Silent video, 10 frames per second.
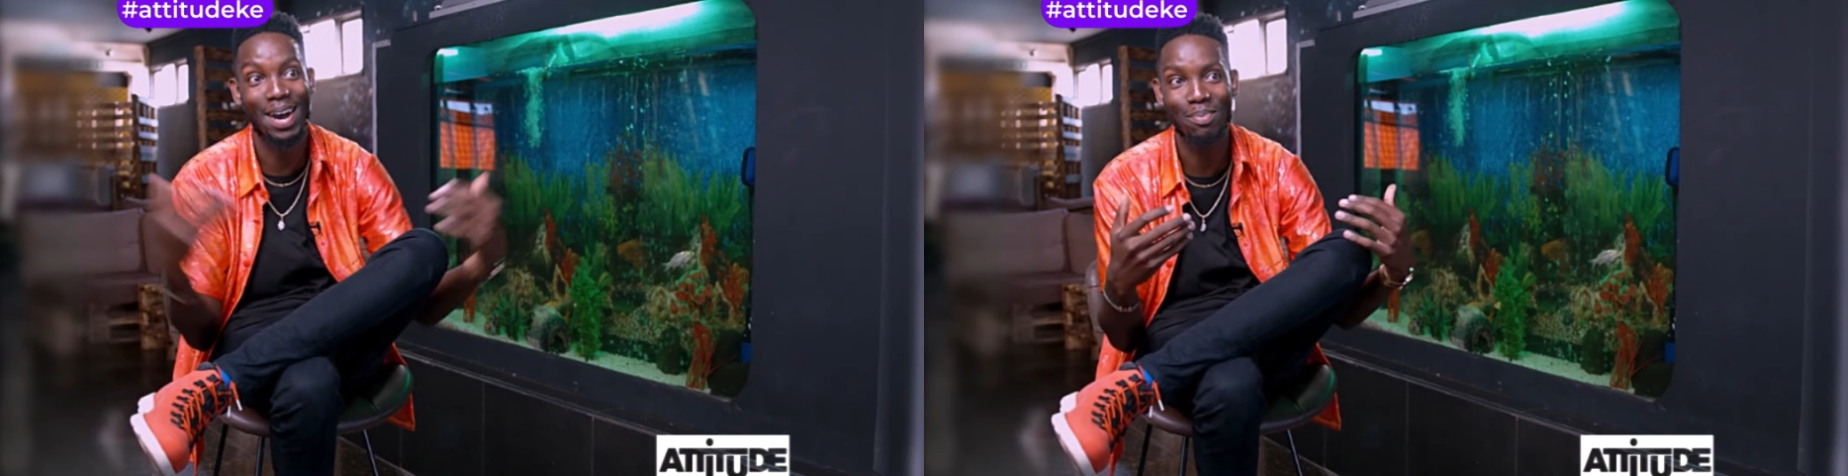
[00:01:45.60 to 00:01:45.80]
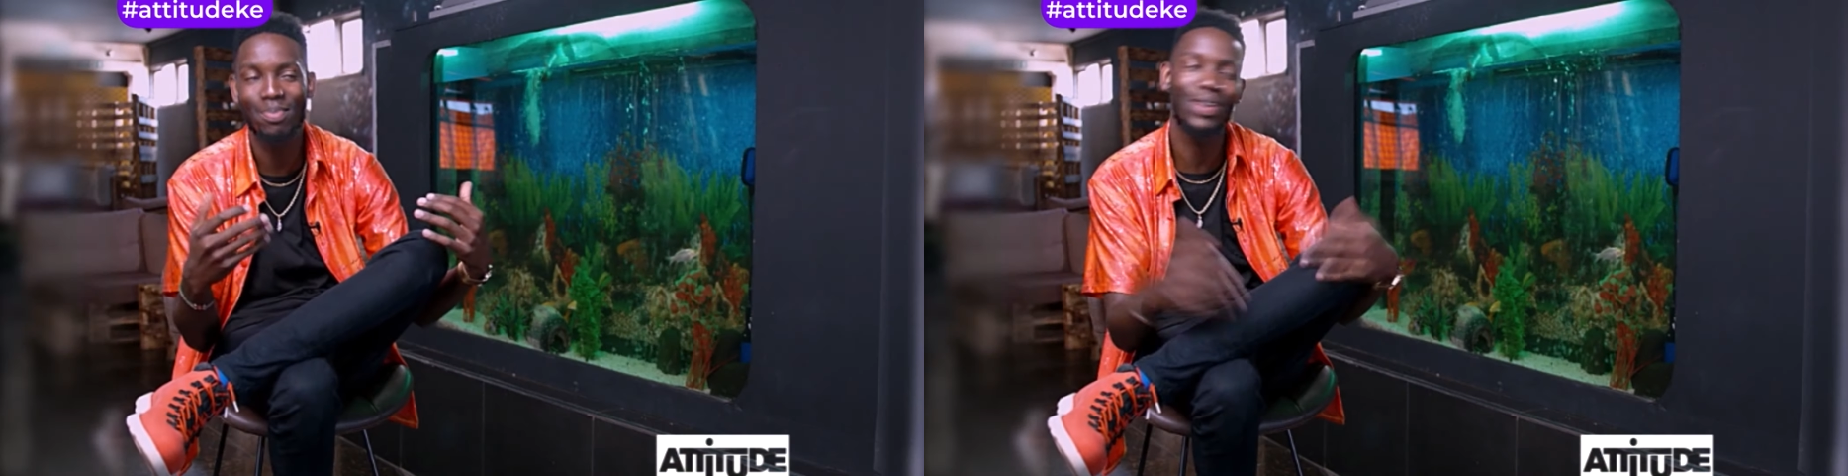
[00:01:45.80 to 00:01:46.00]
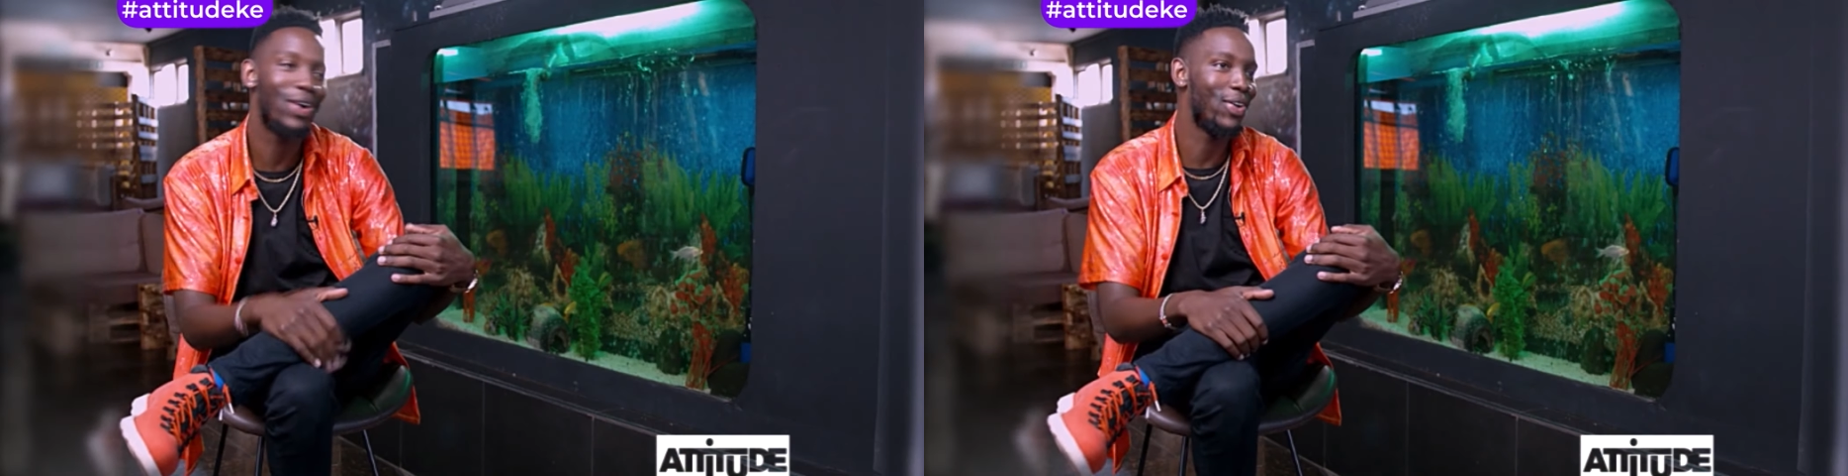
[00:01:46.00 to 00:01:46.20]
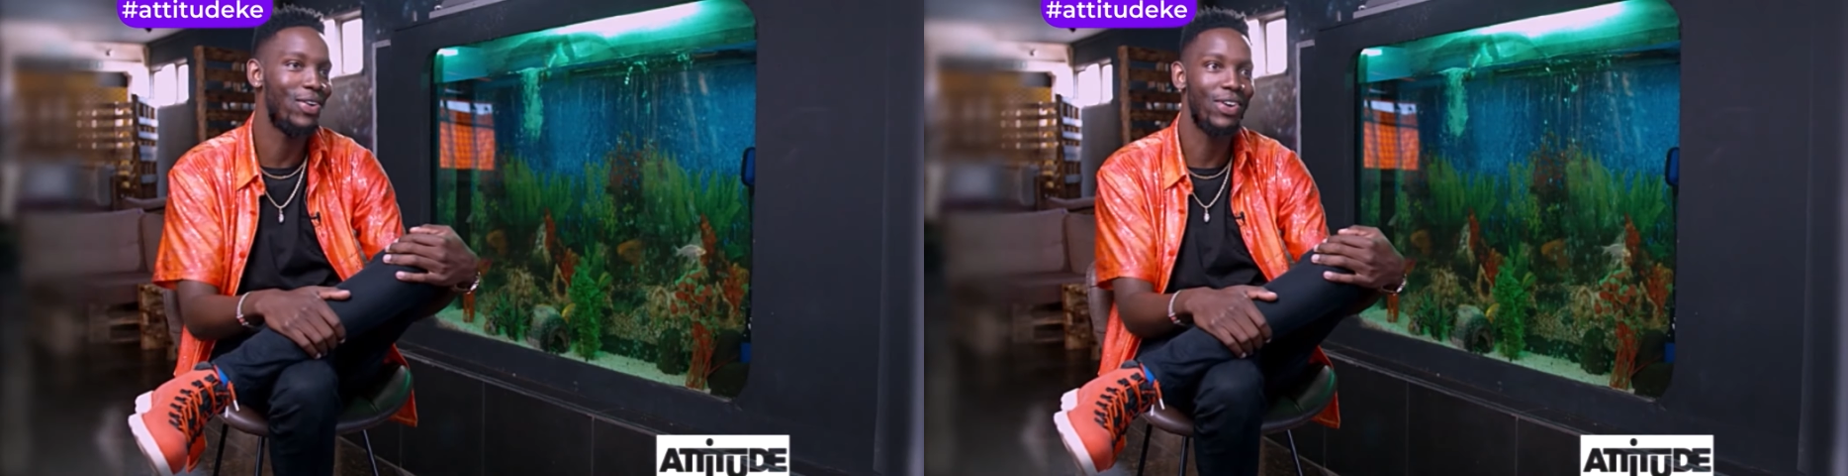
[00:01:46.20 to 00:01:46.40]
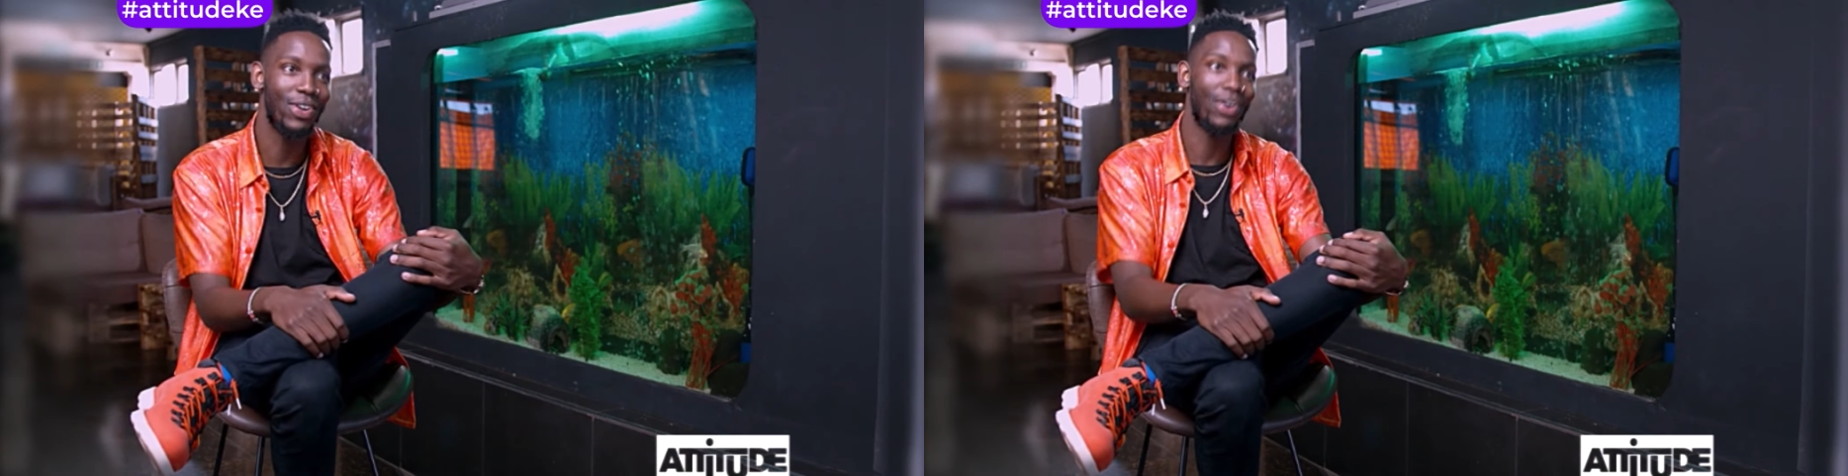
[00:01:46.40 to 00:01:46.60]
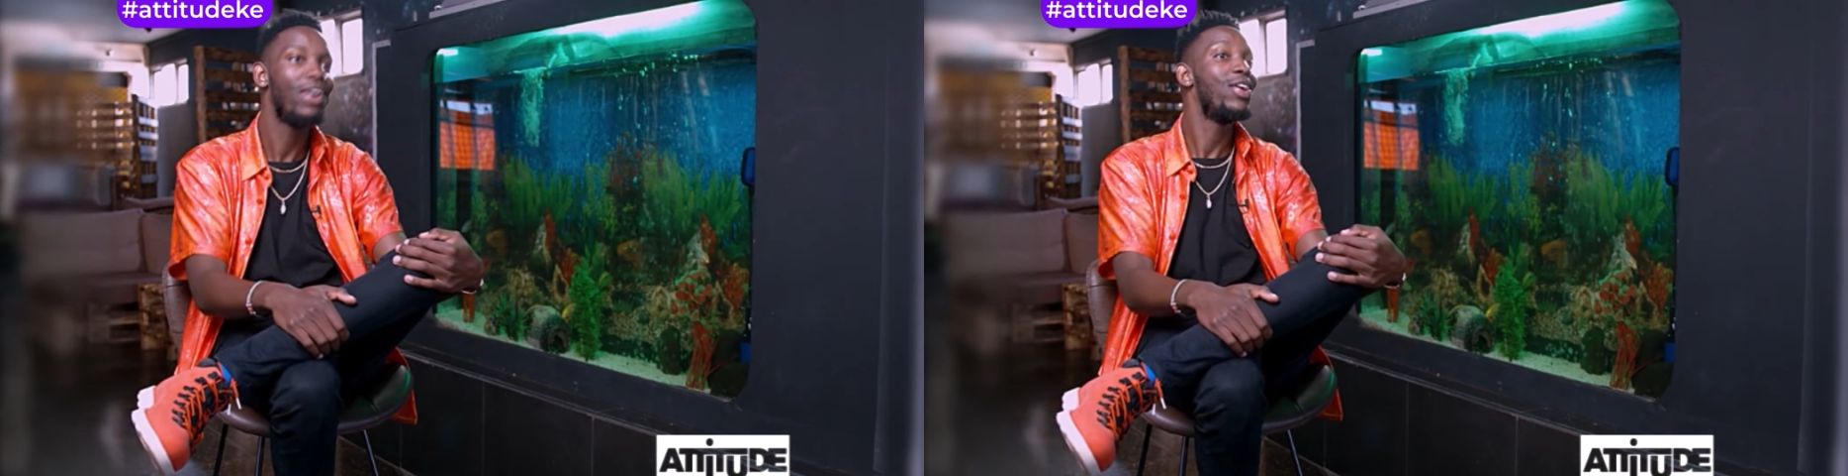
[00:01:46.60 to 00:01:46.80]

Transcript: up. No, no, no, no.